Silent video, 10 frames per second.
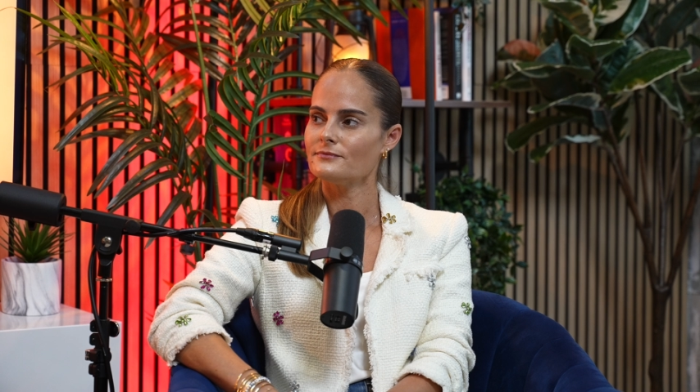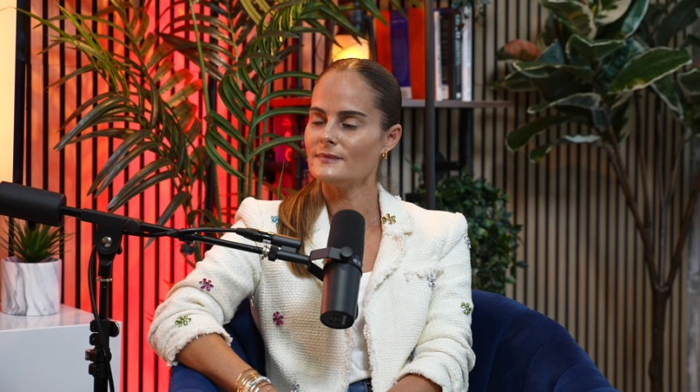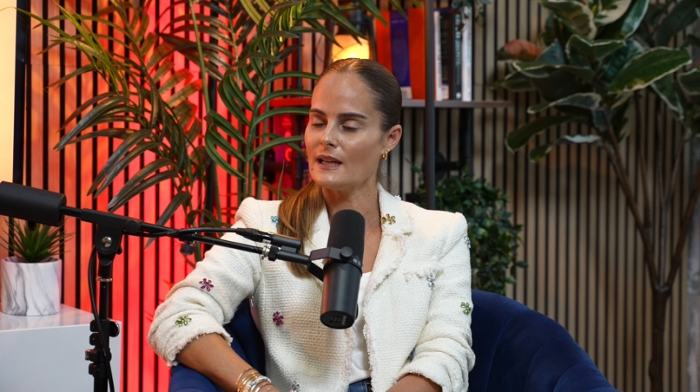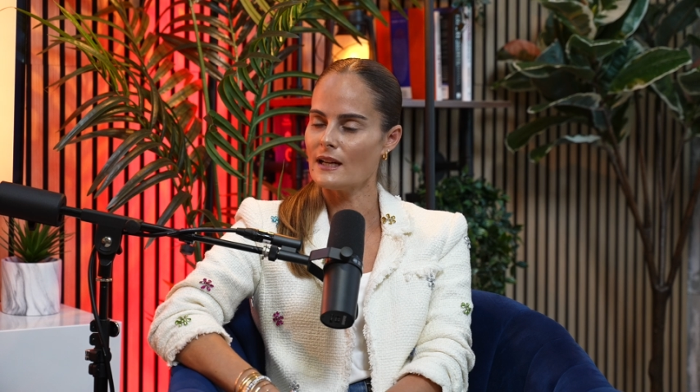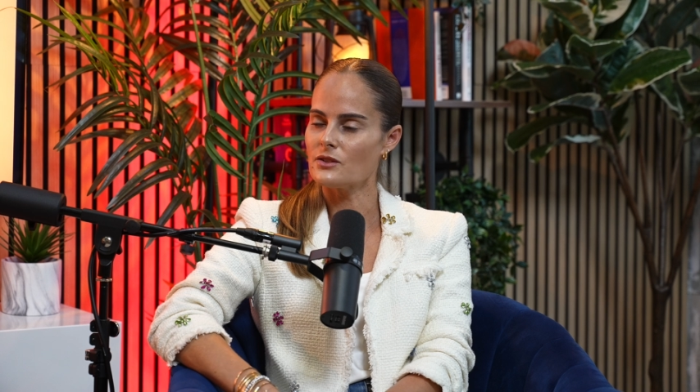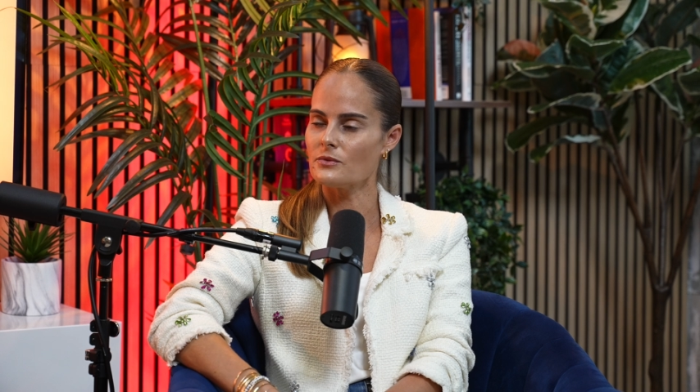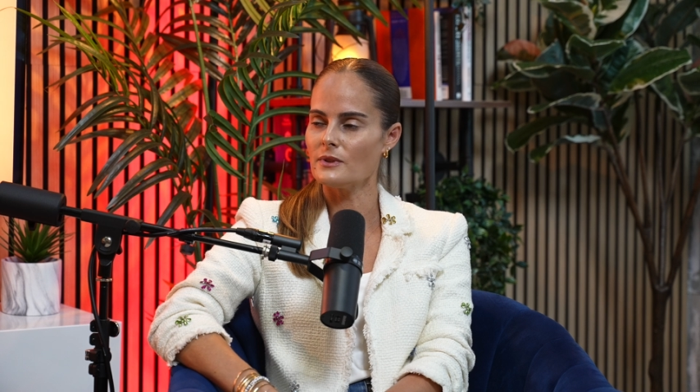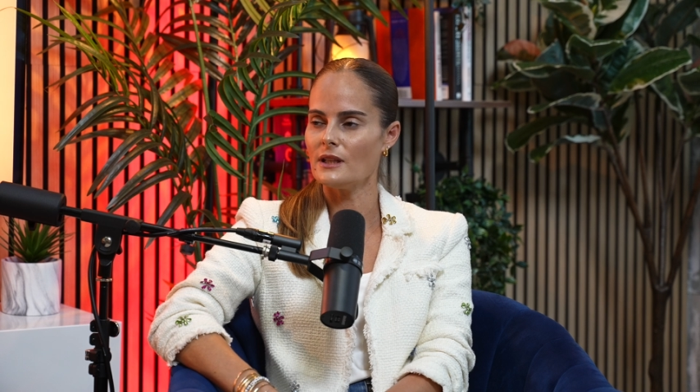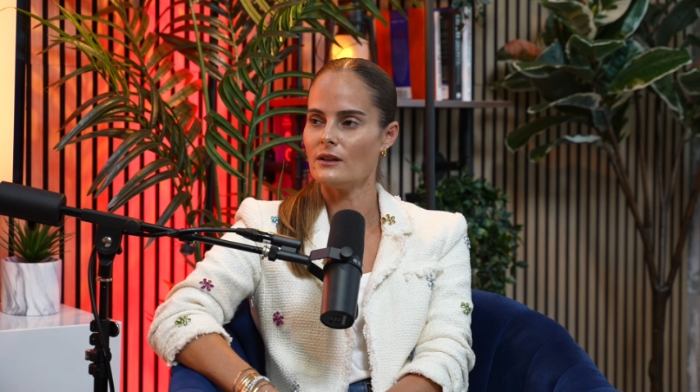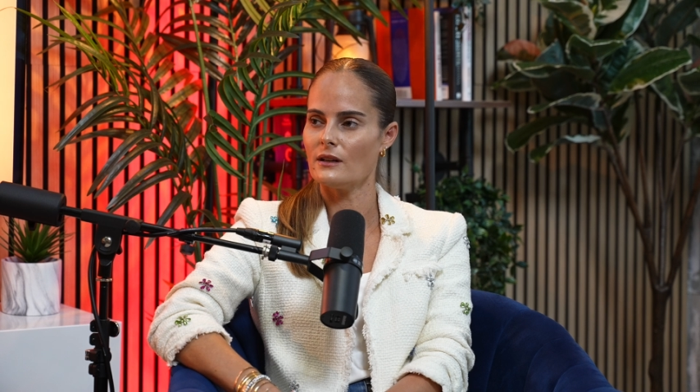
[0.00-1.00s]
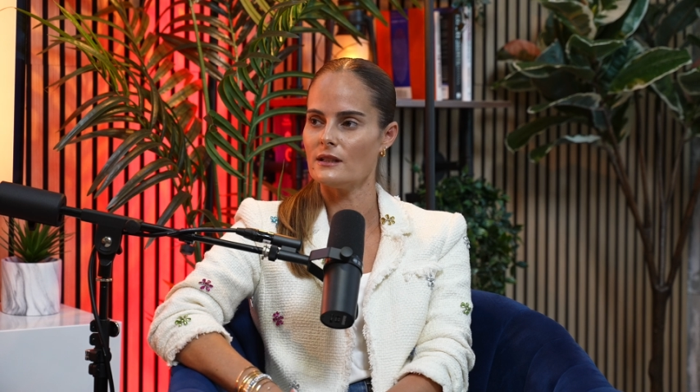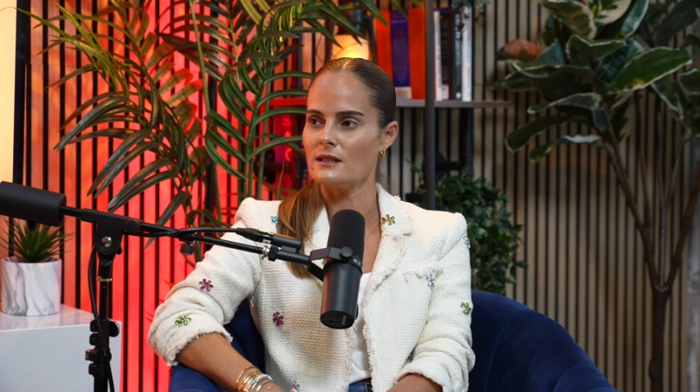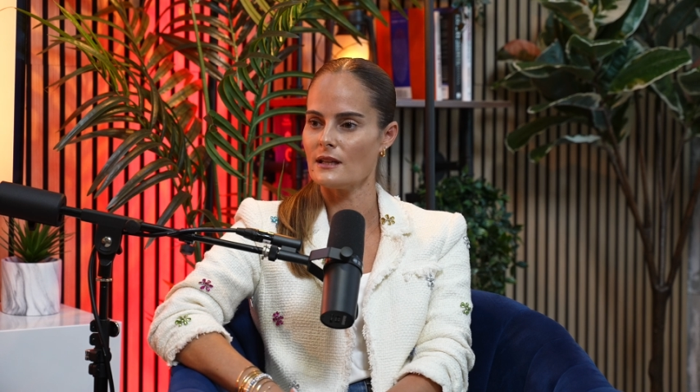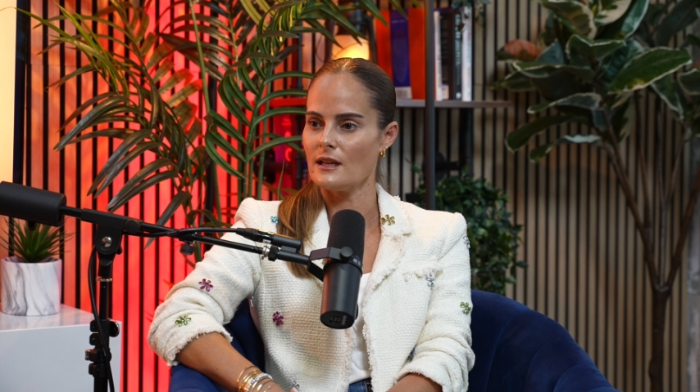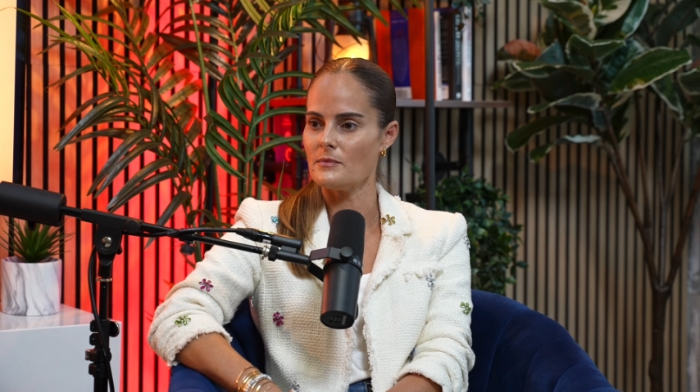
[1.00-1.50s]
Yeah, it's really hard
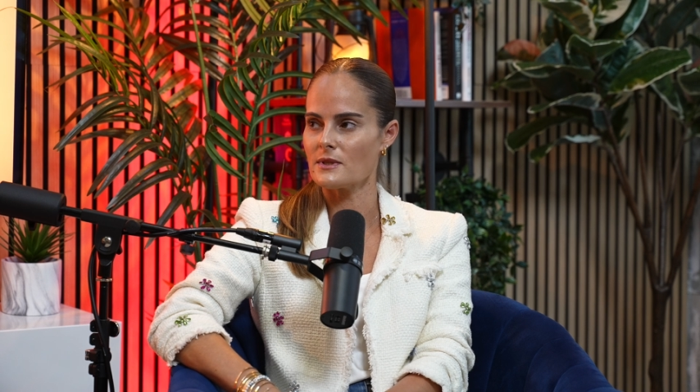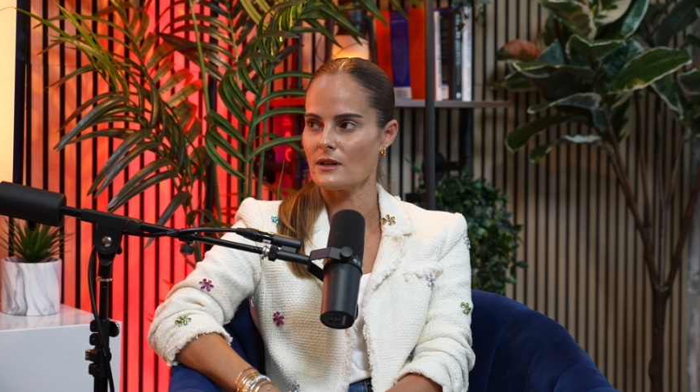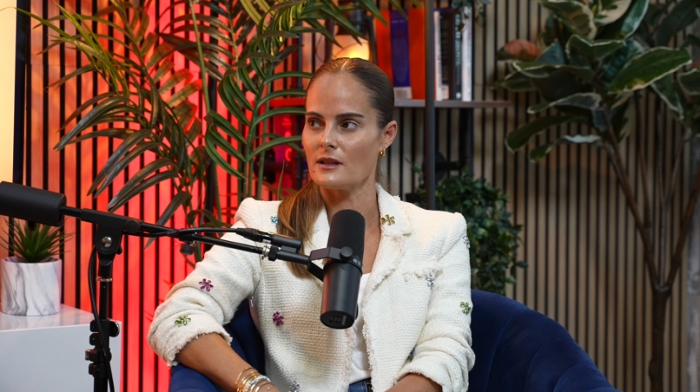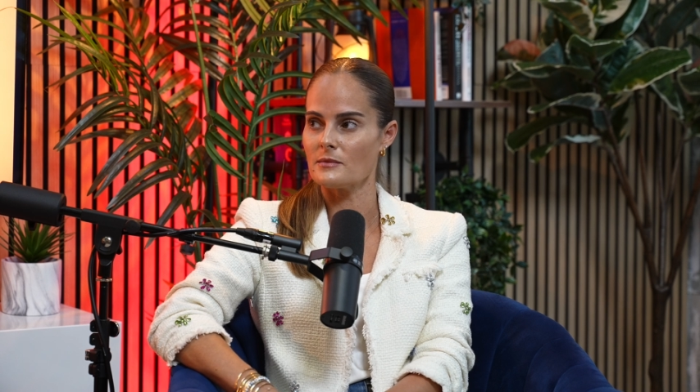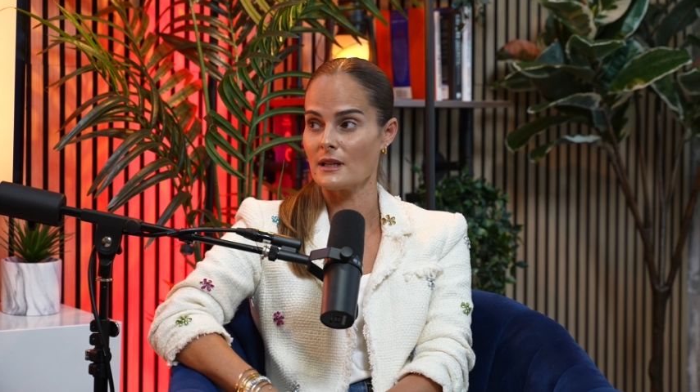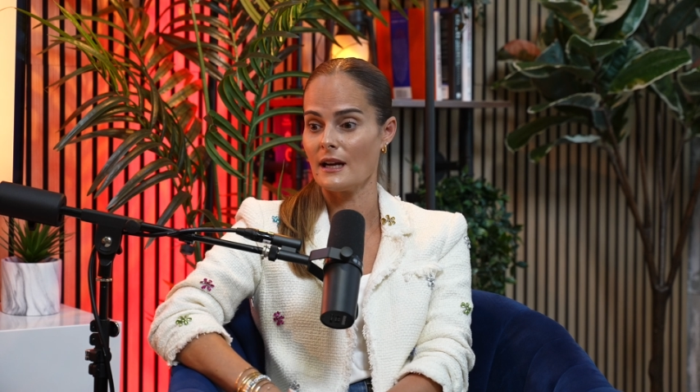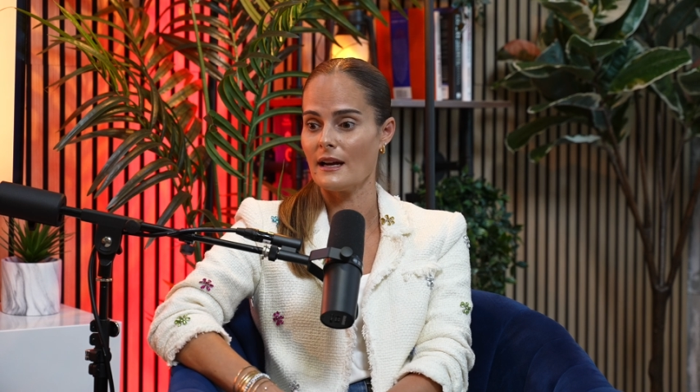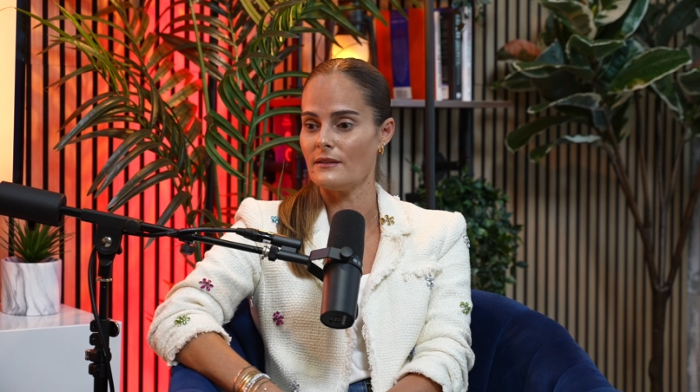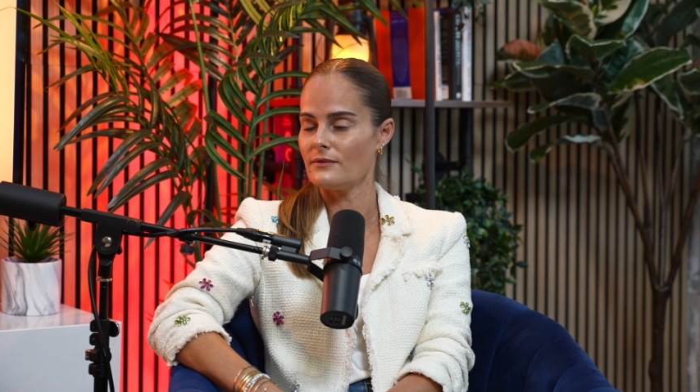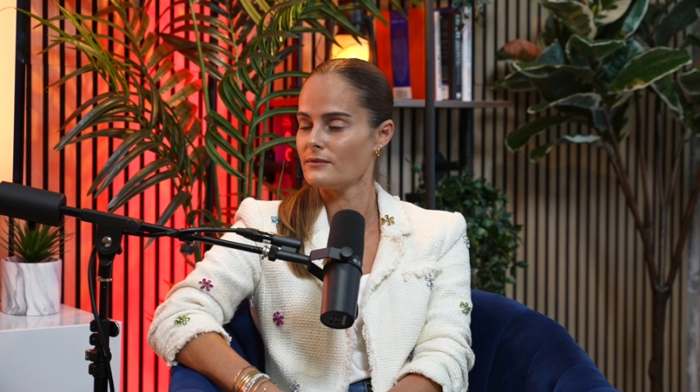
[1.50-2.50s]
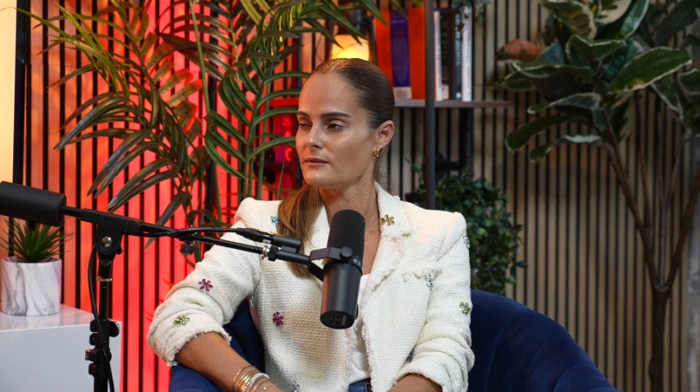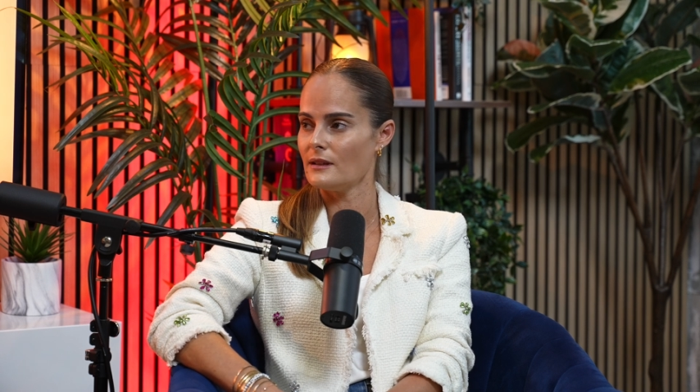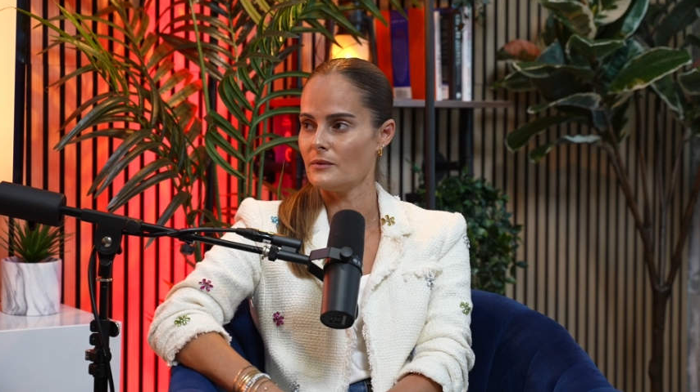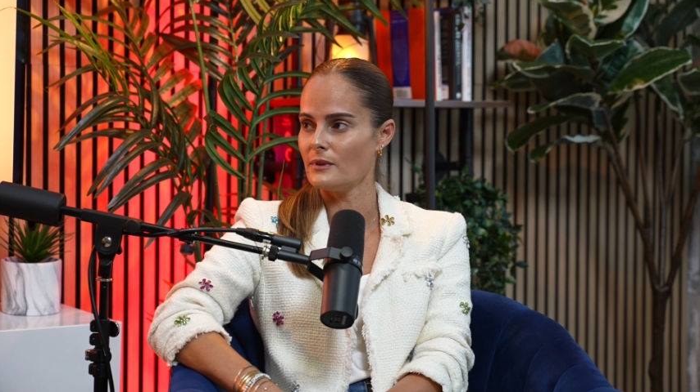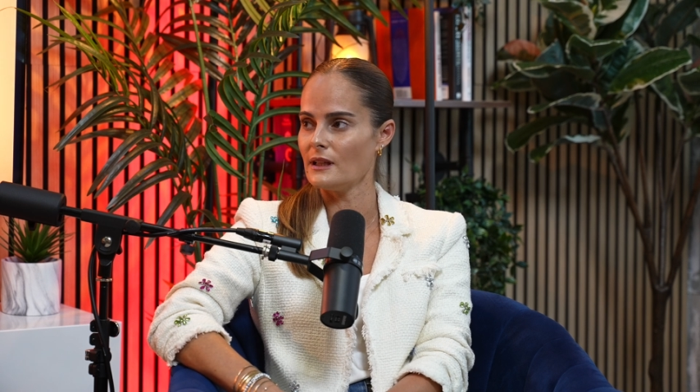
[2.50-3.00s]
to keep startups alive.
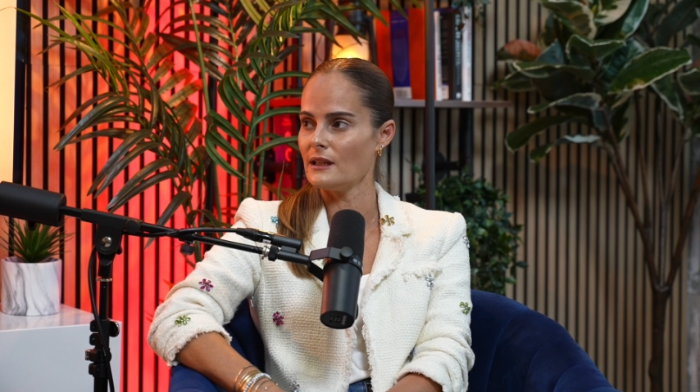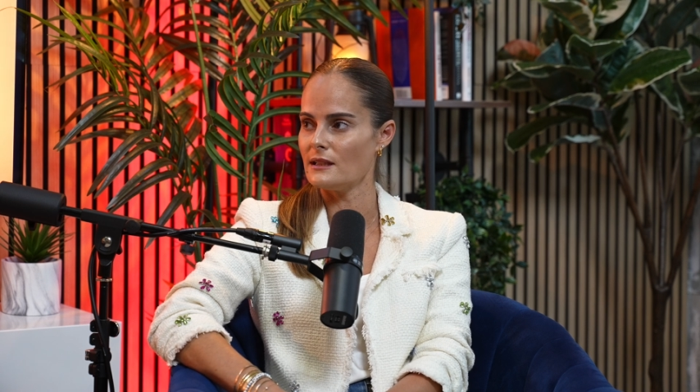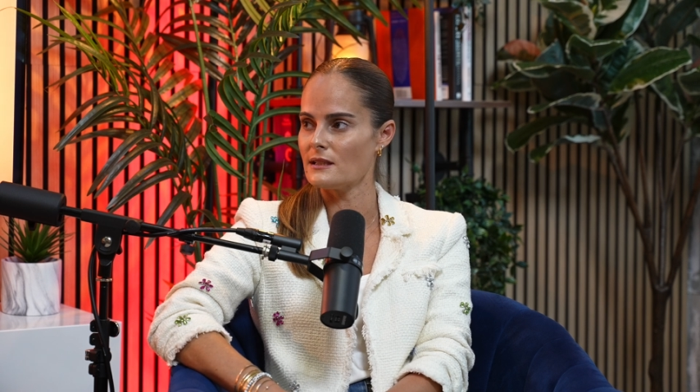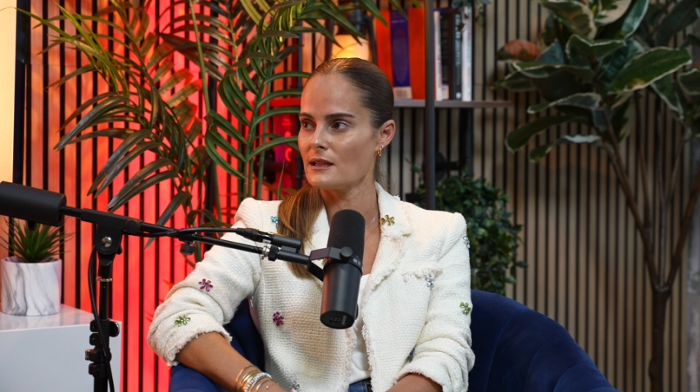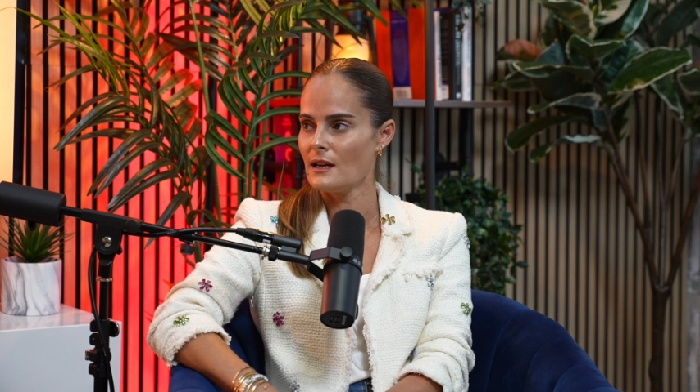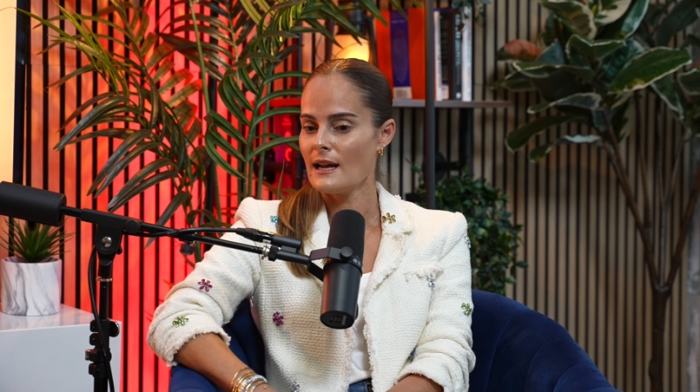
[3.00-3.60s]
It really is.